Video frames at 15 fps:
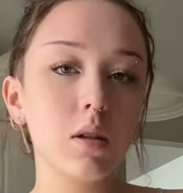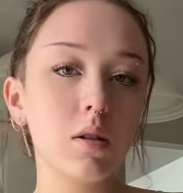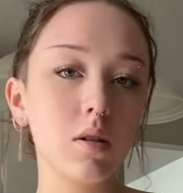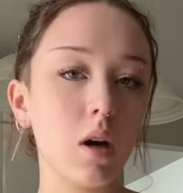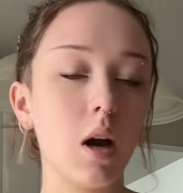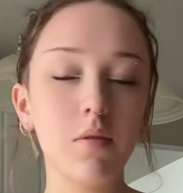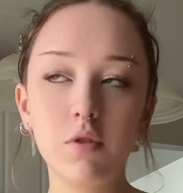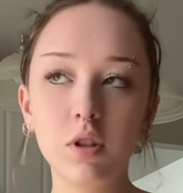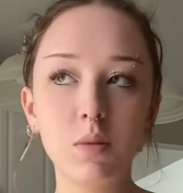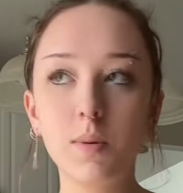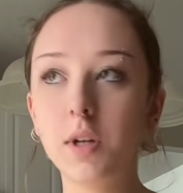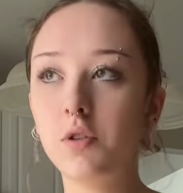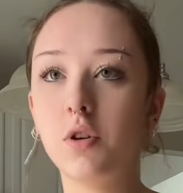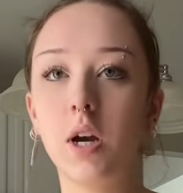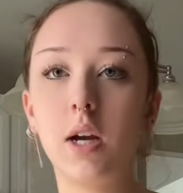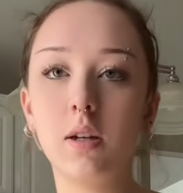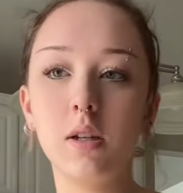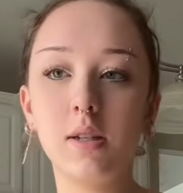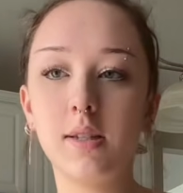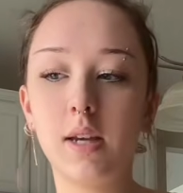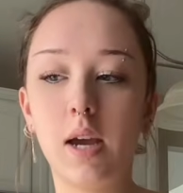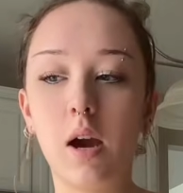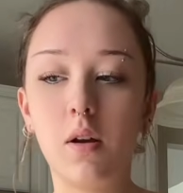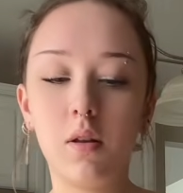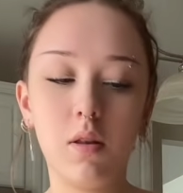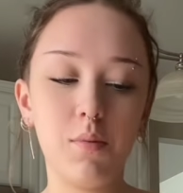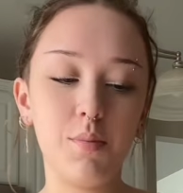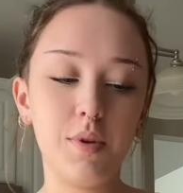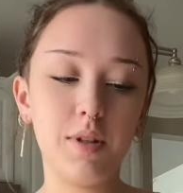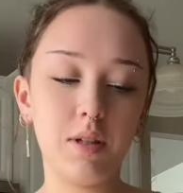So I've just been trying to stay out of
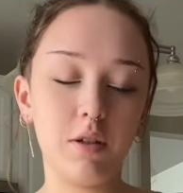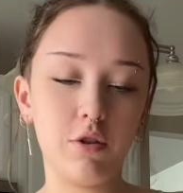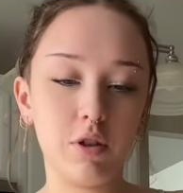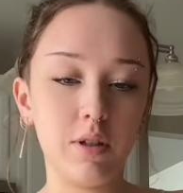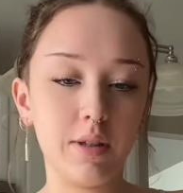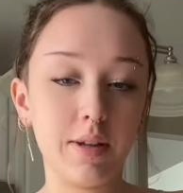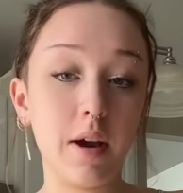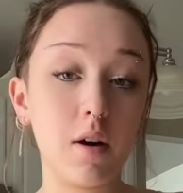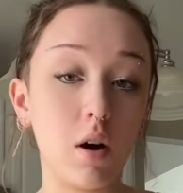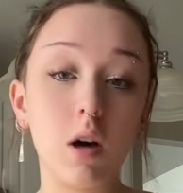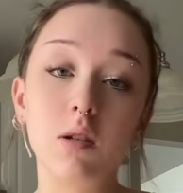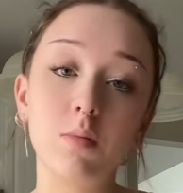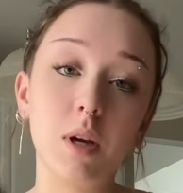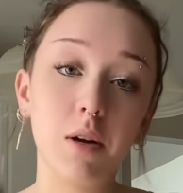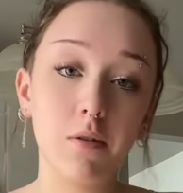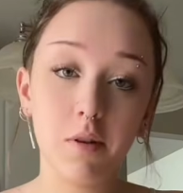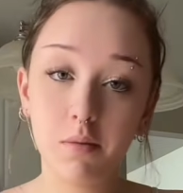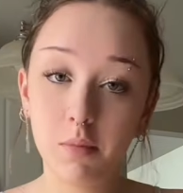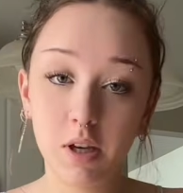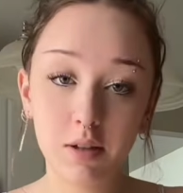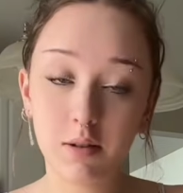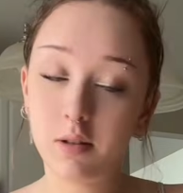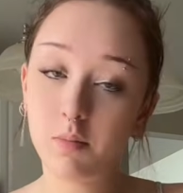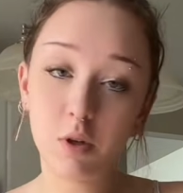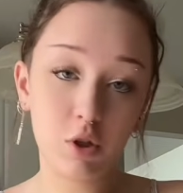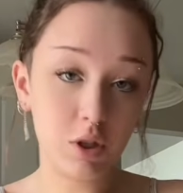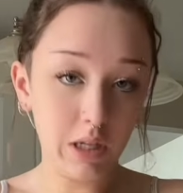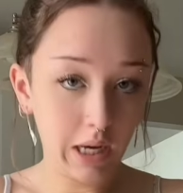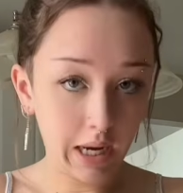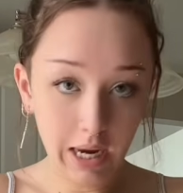the positions that cause me arrhythmias as
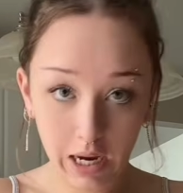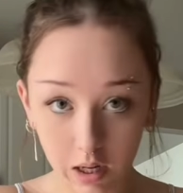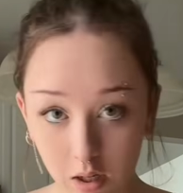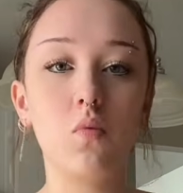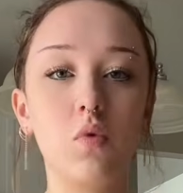much as I can,